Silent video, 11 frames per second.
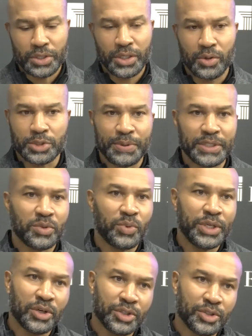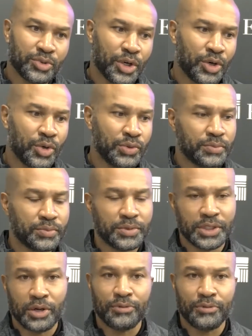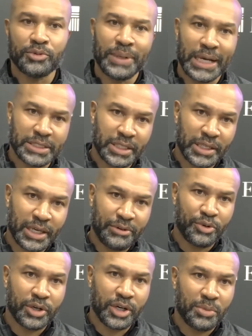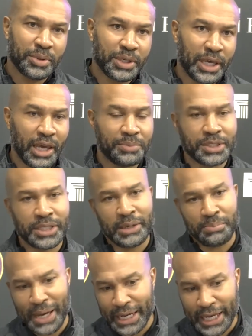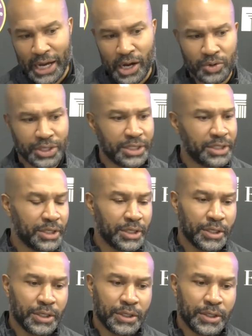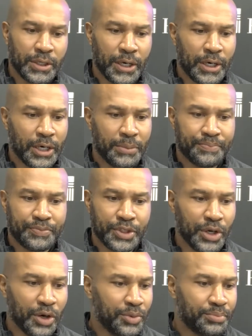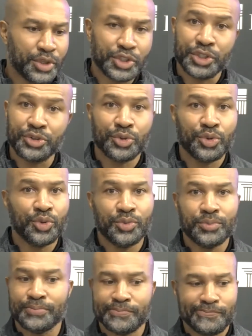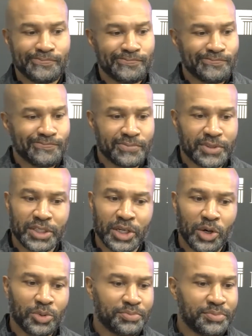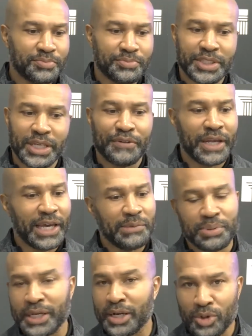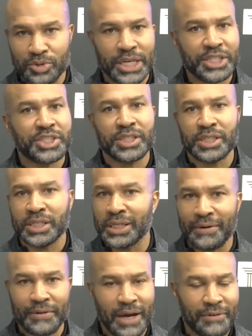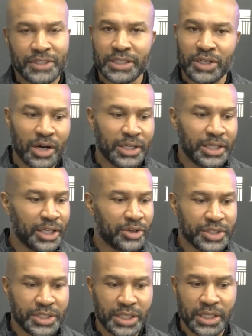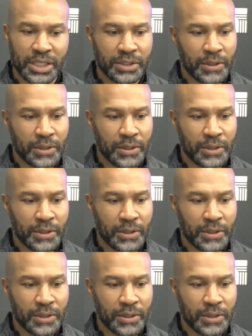spent the week on the road, you know, flew back to LA for a couple games and then back out and, you know, pushing through, you know, 7-8 player rotation, and obviously Cardi and Christine